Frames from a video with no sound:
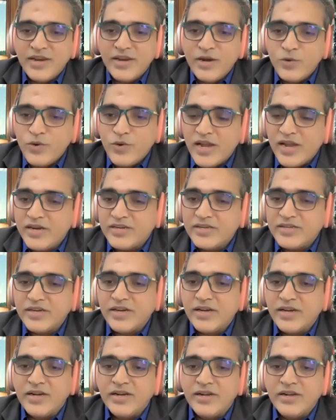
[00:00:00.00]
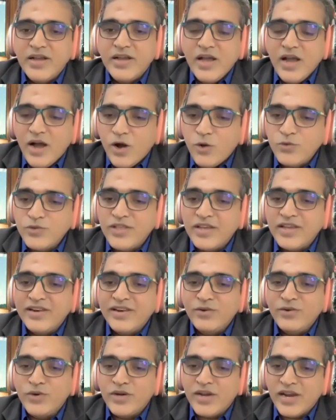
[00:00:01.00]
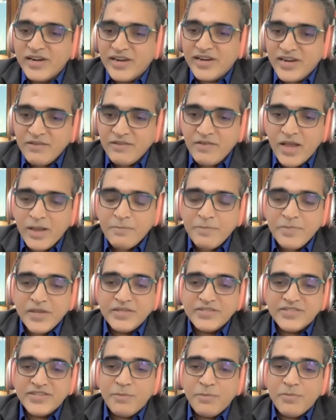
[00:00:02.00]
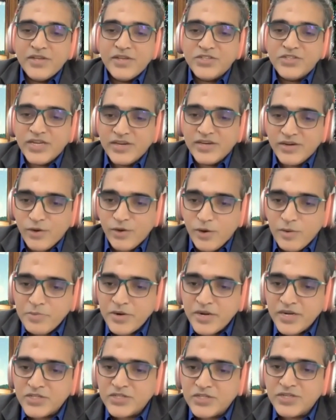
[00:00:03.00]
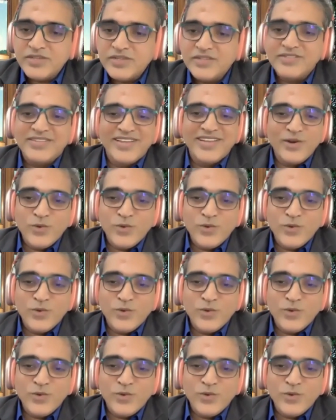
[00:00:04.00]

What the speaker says: They look at how they look at revamping supply chain and operations.